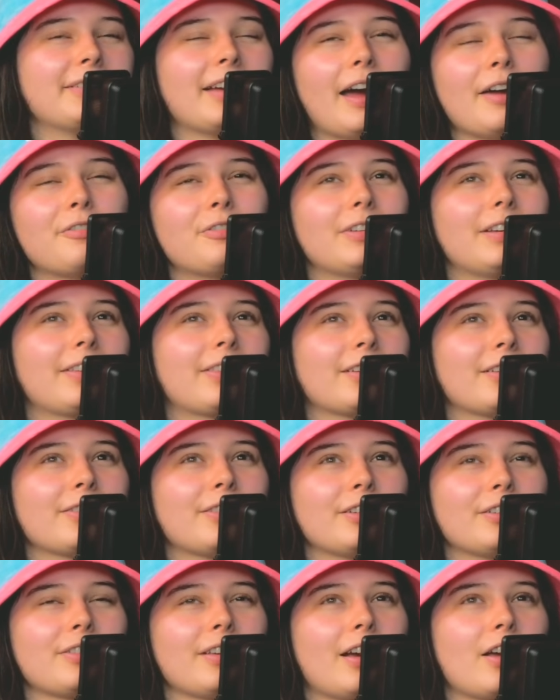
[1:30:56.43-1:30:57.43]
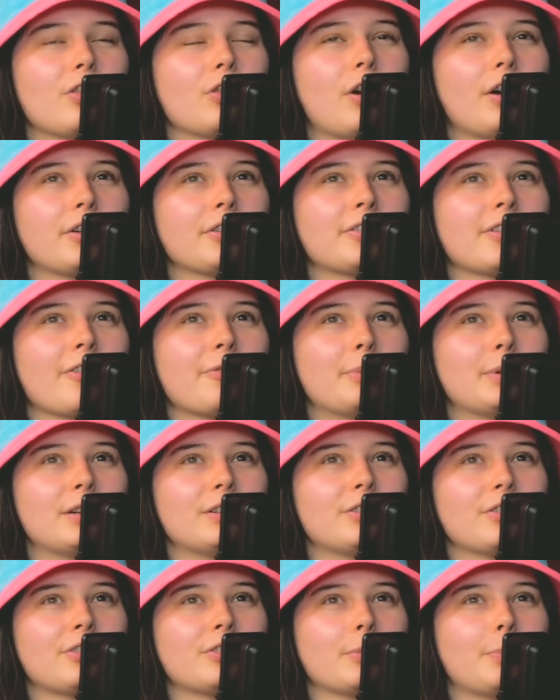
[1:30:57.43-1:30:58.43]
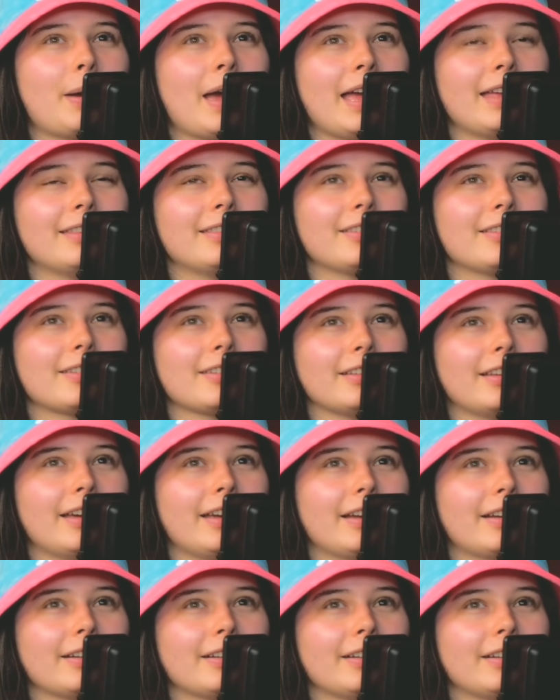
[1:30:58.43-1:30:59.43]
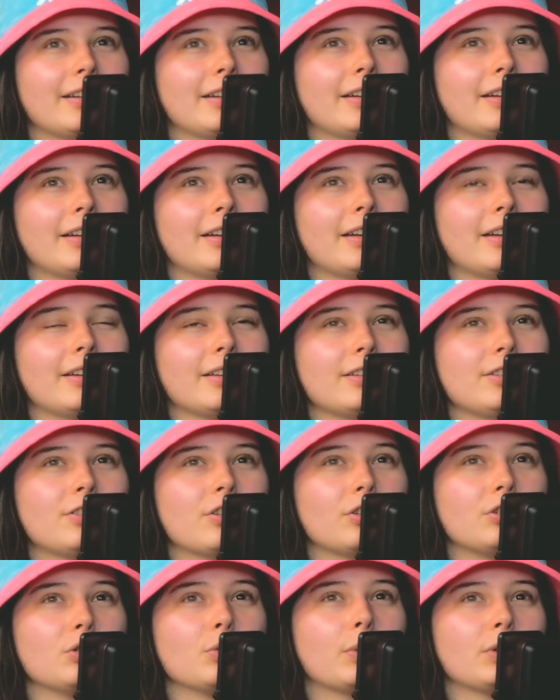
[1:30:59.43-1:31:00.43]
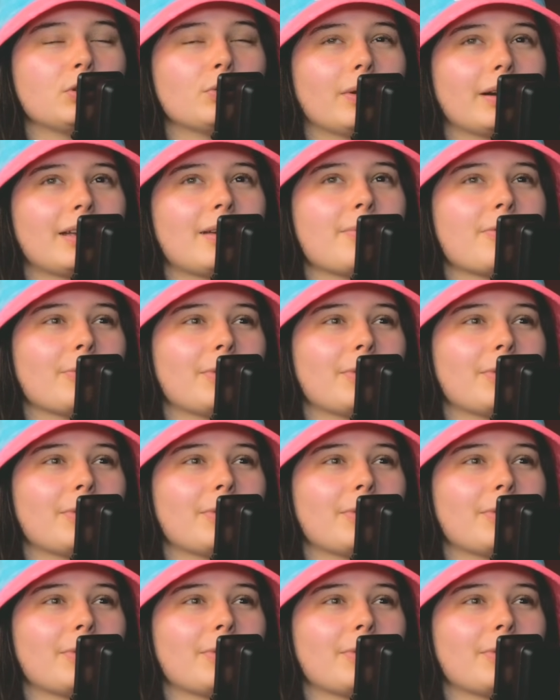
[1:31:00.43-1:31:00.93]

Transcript: feel like there's like a lot of stuff, but it just depends. Like, you want to keep them